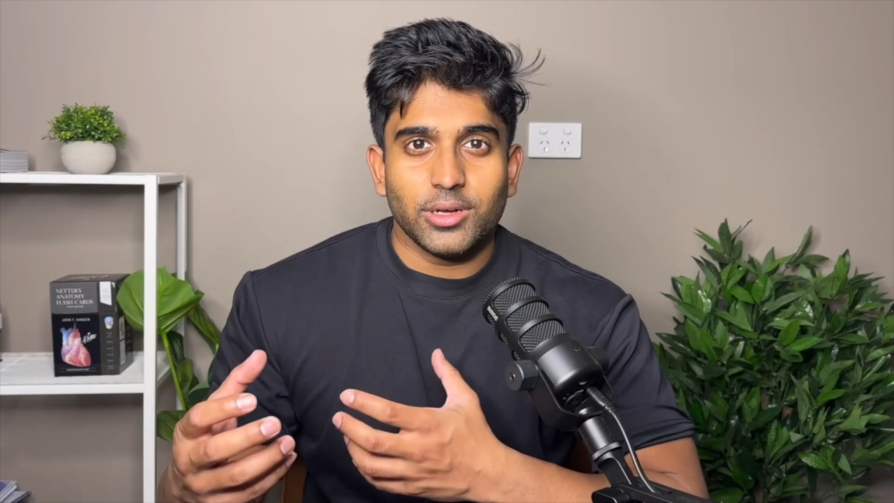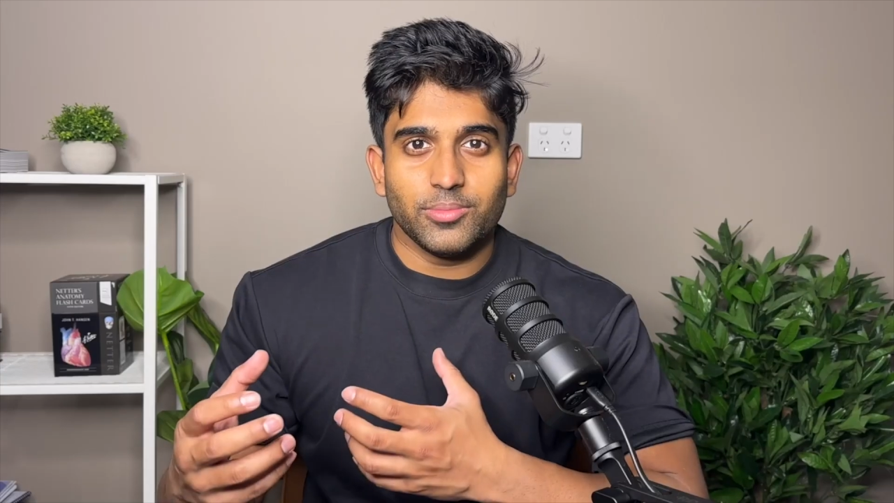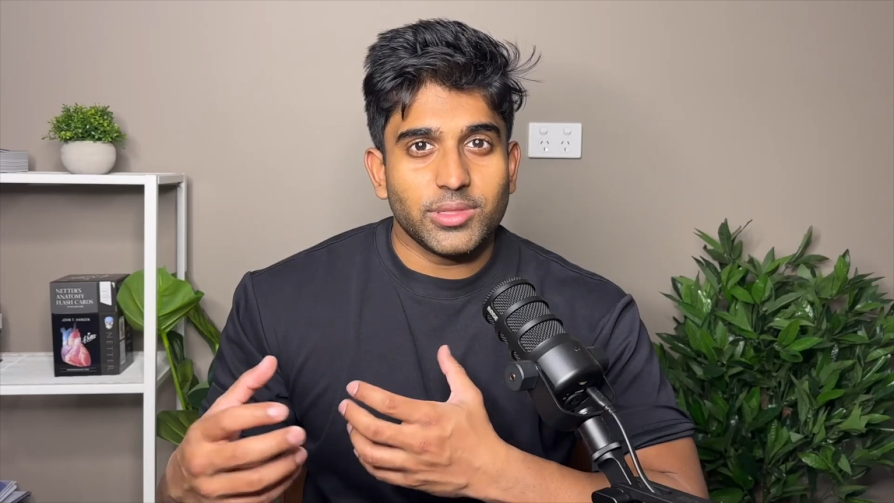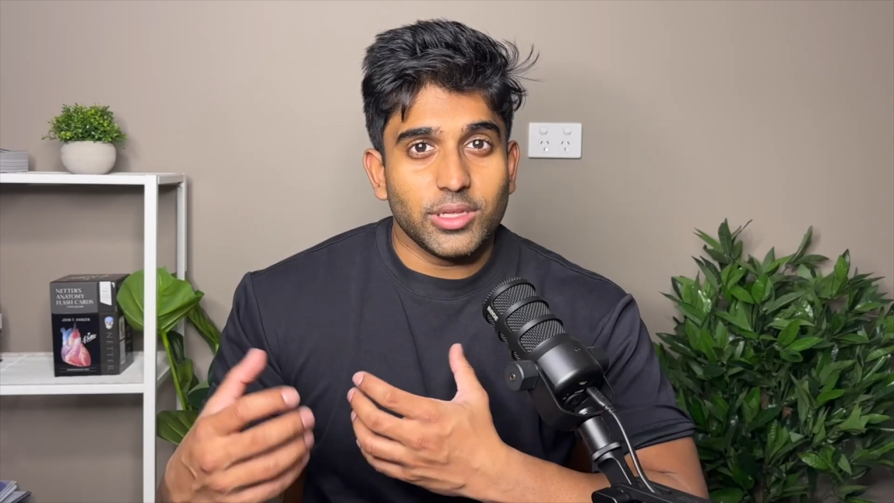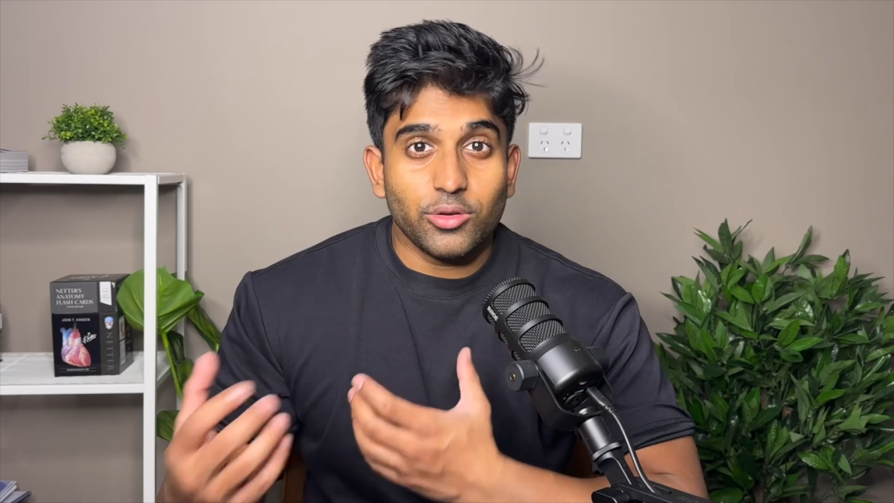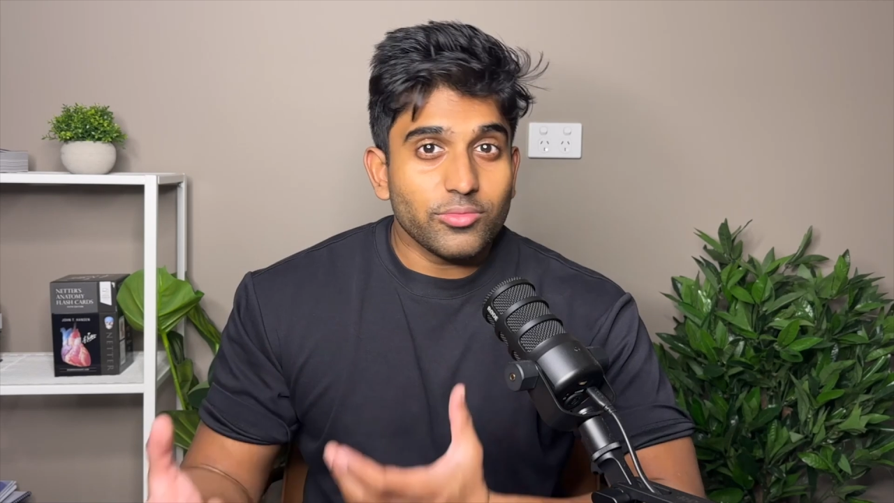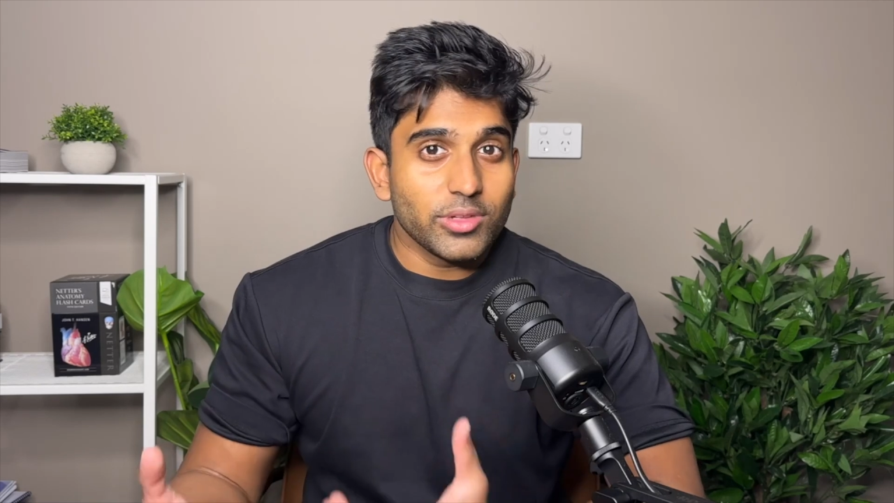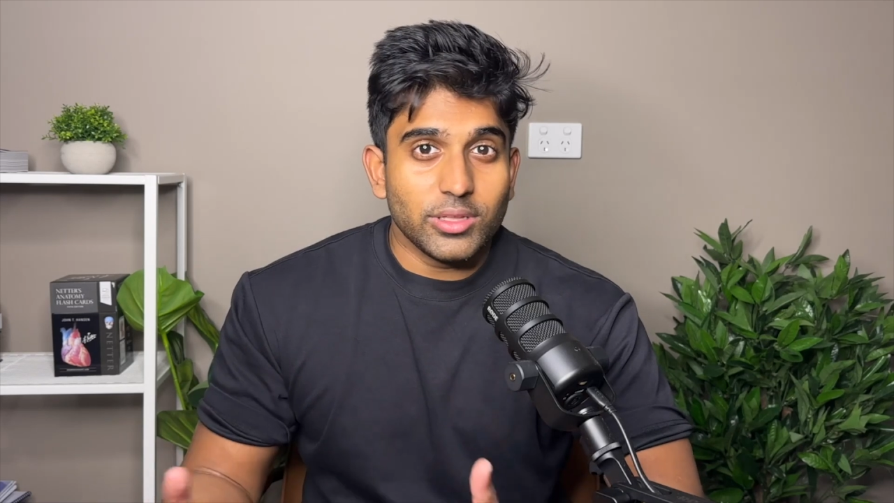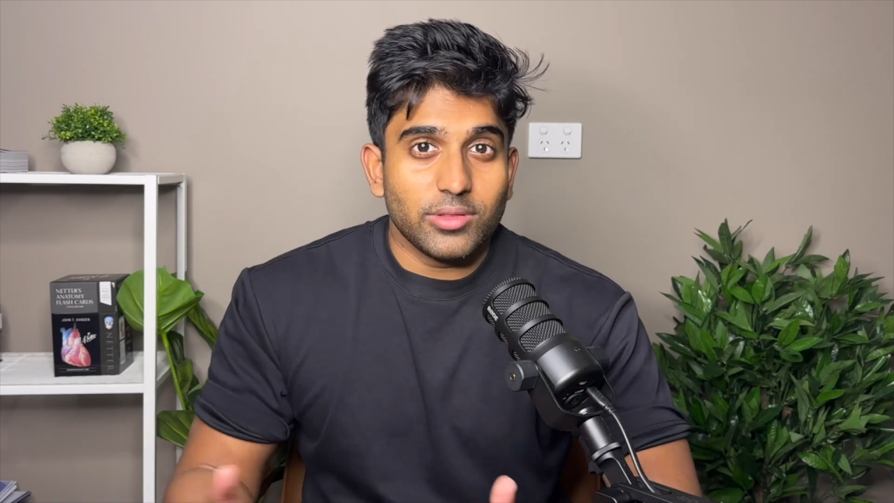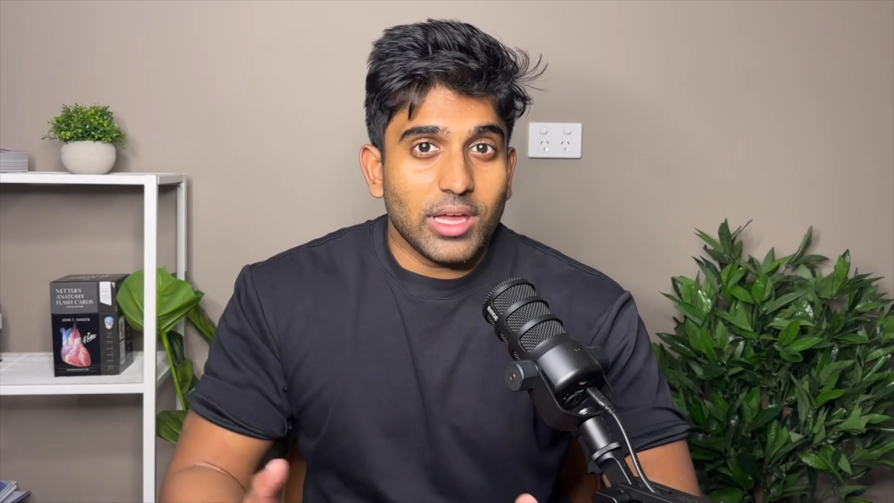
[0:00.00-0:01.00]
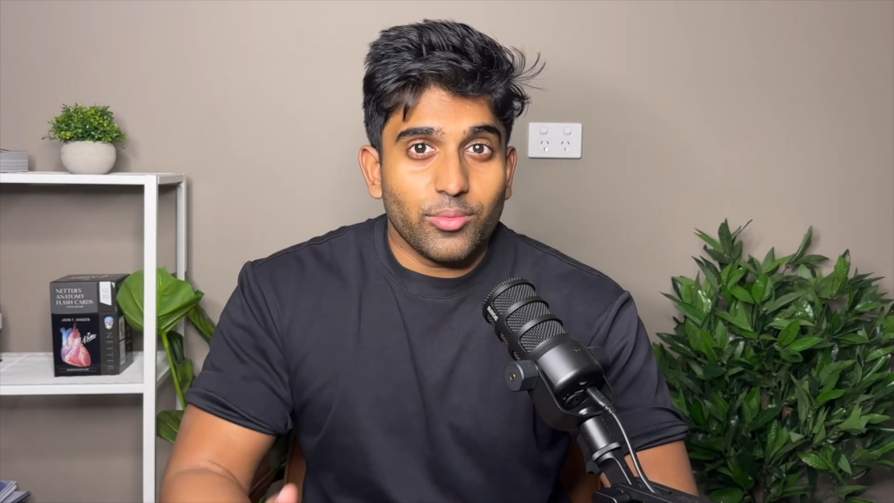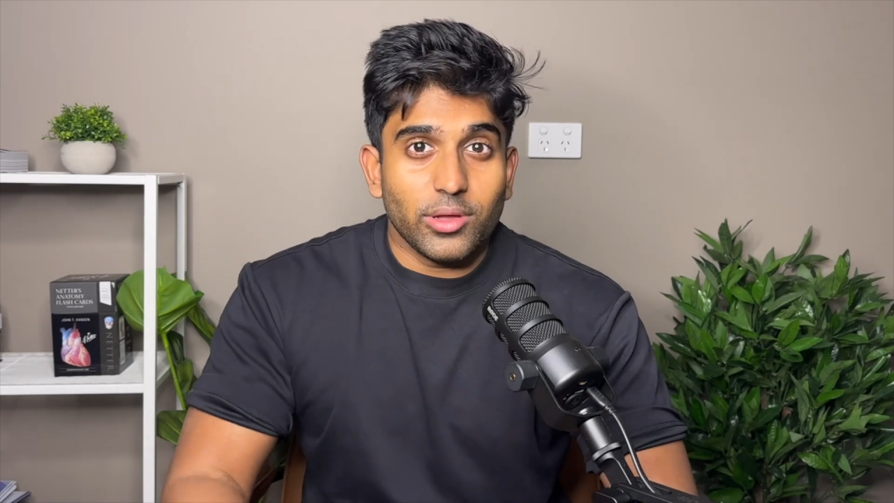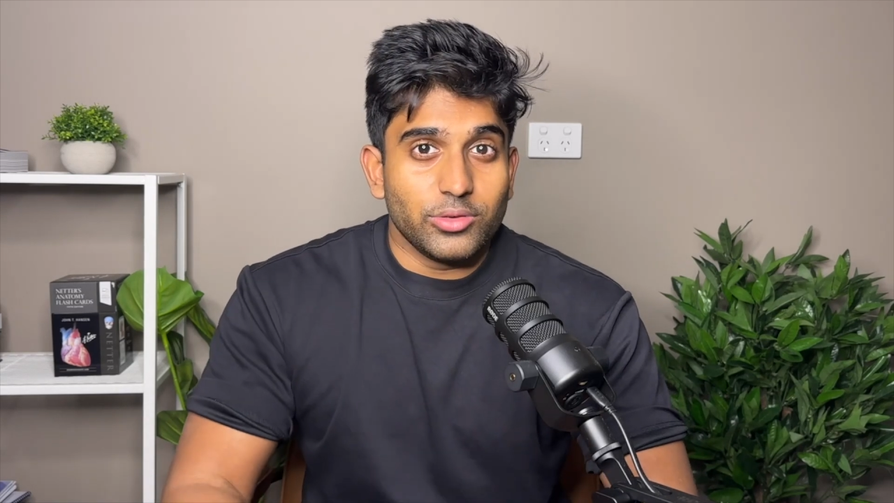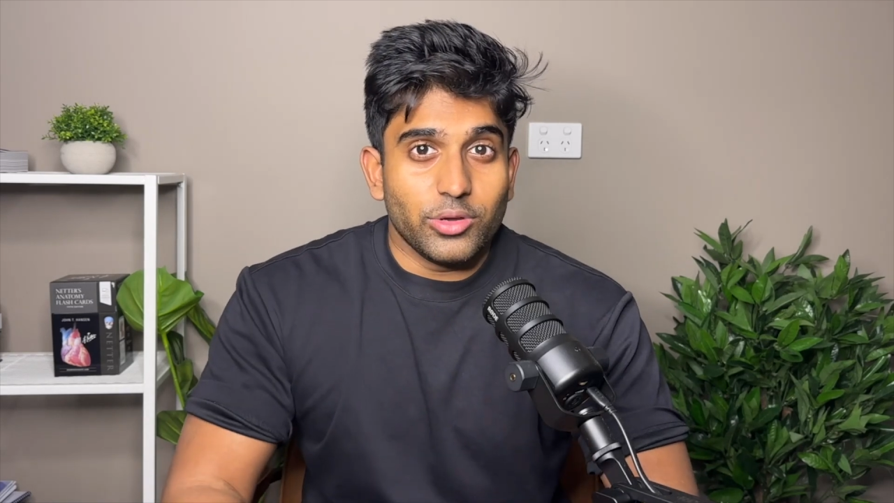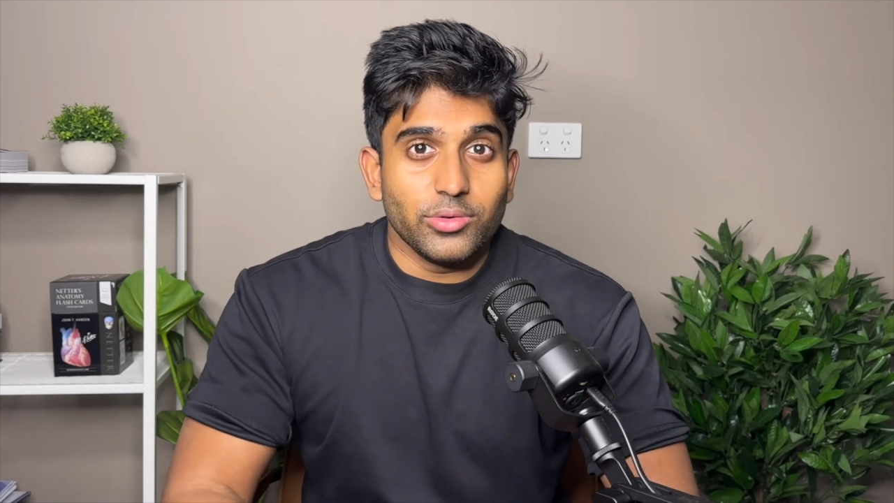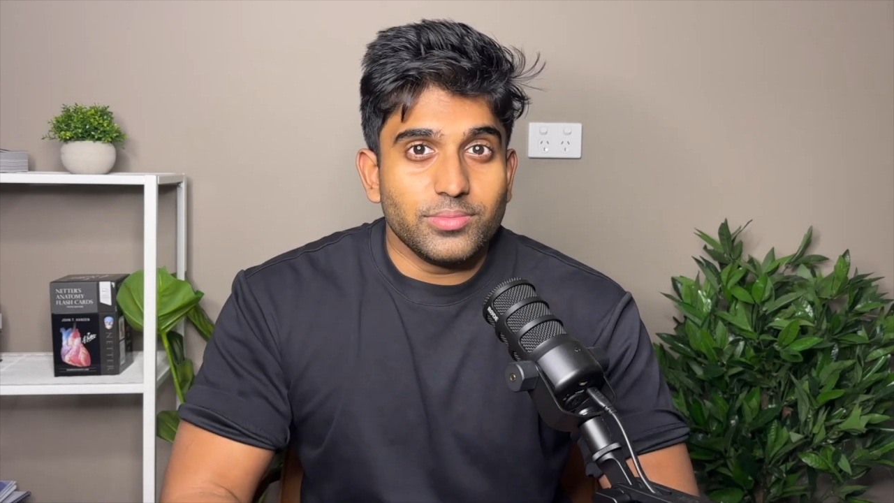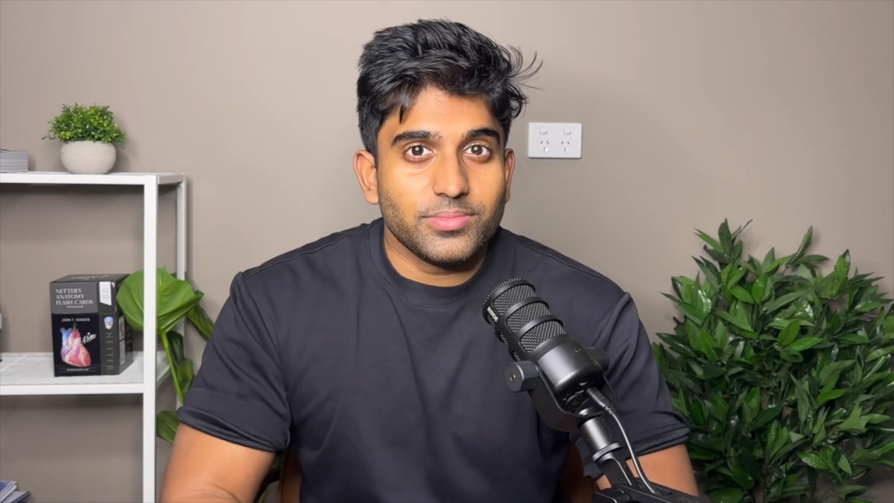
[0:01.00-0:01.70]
they're not really that well known.